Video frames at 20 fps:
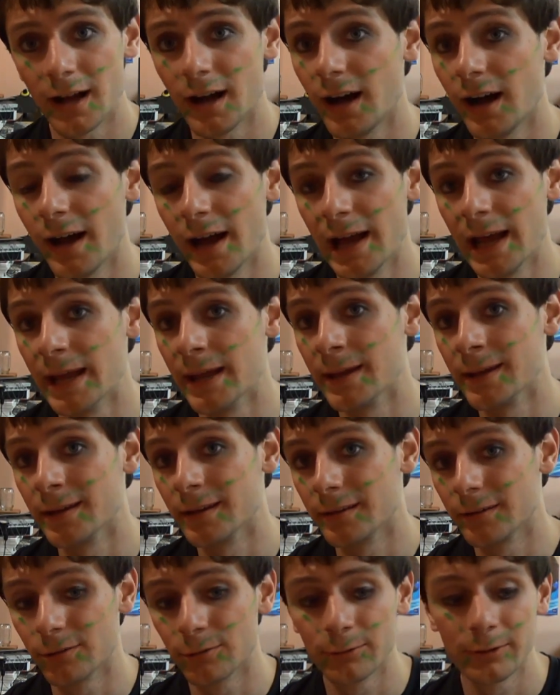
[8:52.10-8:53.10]

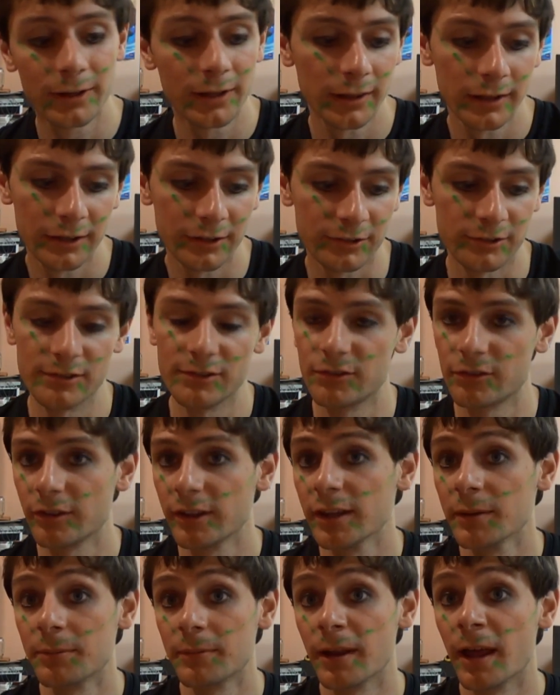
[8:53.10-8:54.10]
I really should
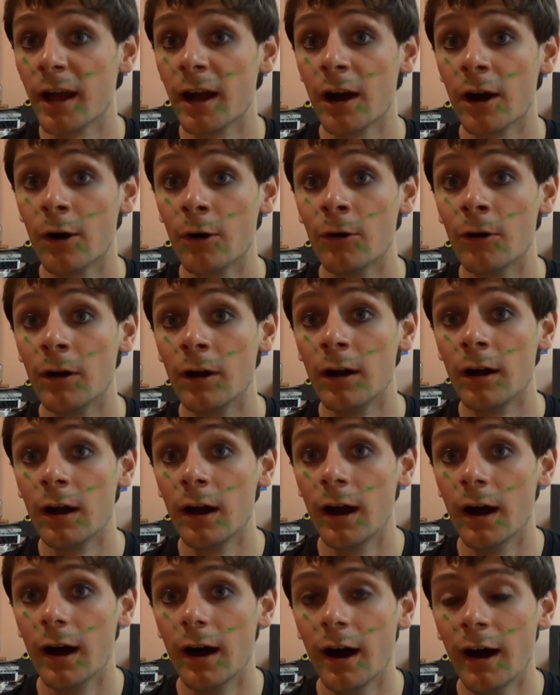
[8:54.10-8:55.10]
sleep now.
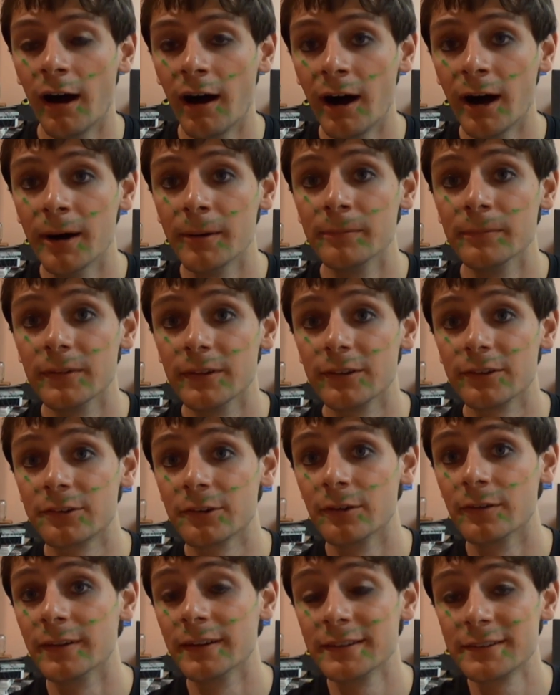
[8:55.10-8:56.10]

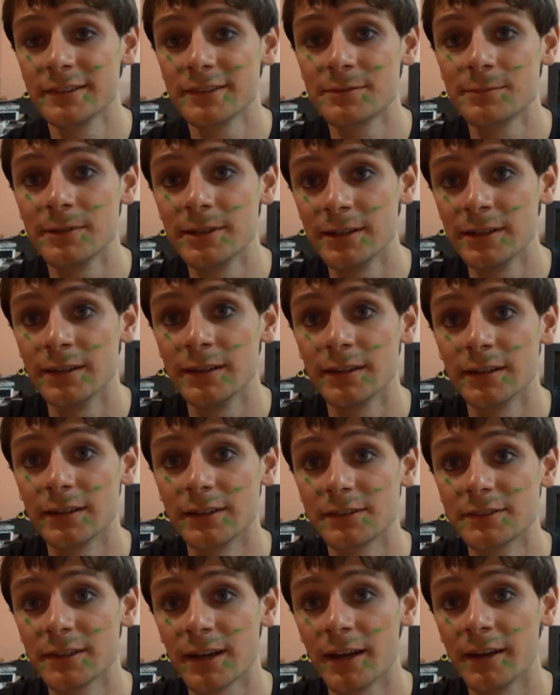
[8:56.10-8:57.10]
So this is me
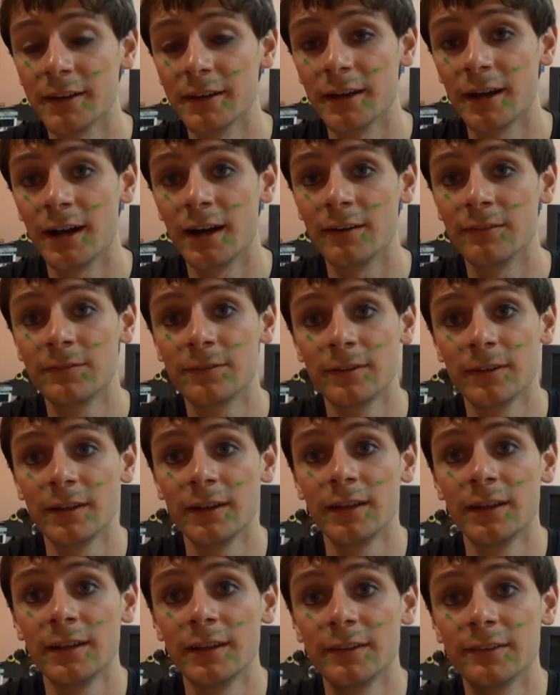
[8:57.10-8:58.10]
signing off,
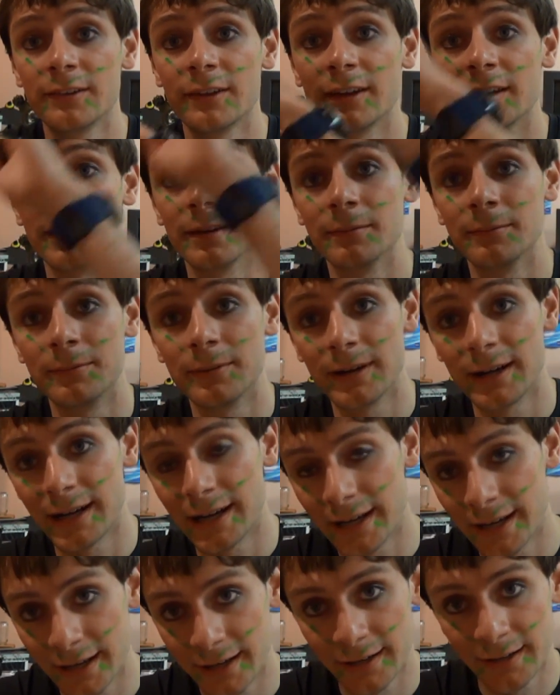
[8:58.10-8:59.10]
saying
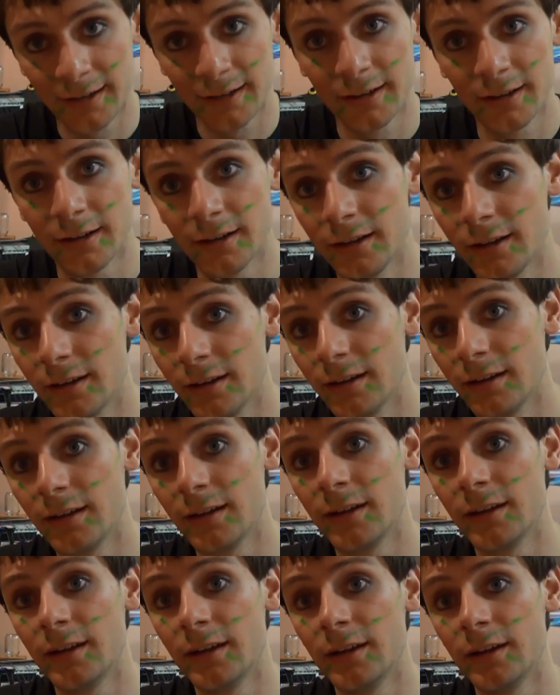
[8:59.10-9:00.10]
bye
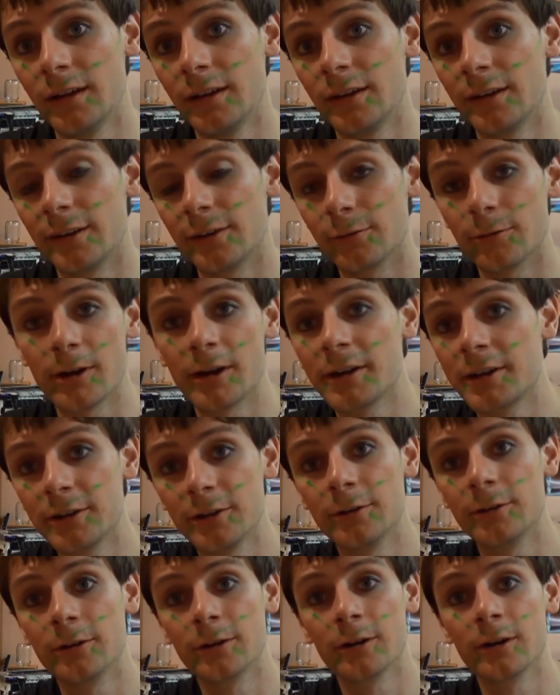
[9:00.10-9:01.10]
to the Rocky
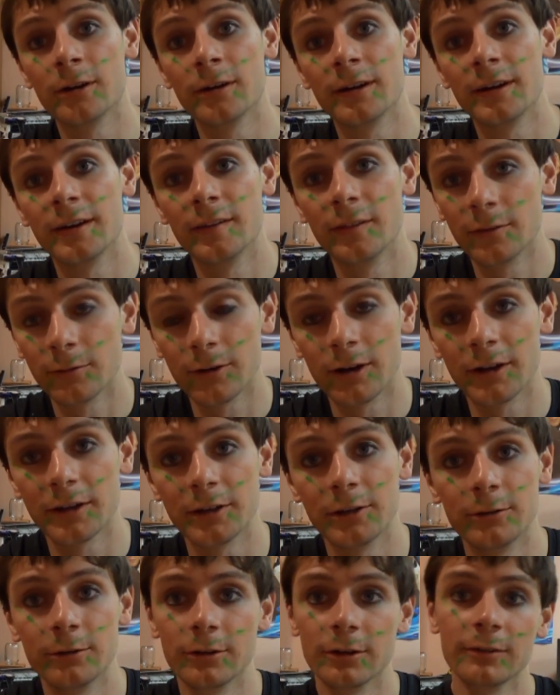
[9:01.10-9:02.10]
Horror and the
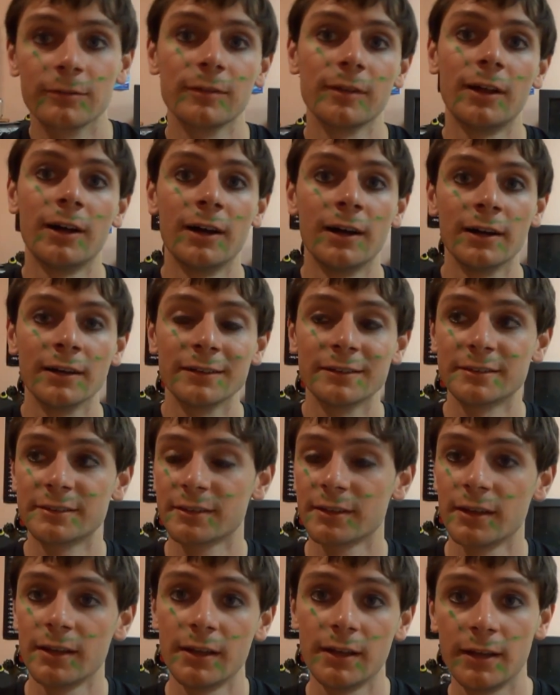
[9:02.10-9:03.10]
Rocky Horror
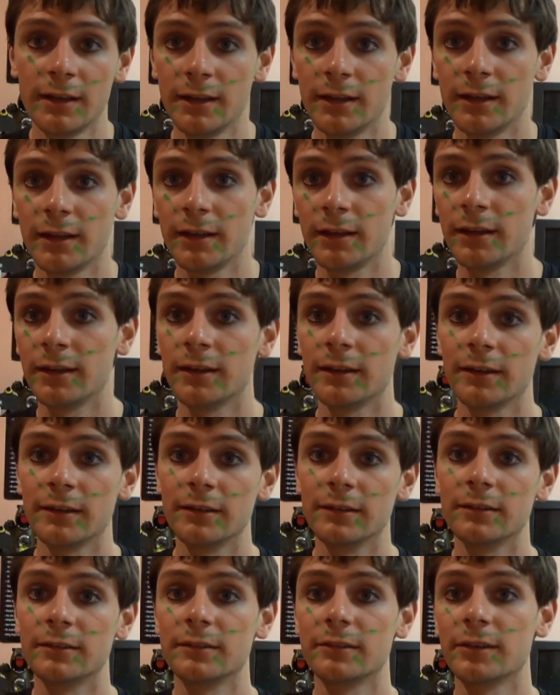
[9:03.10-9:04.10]
vlogs, and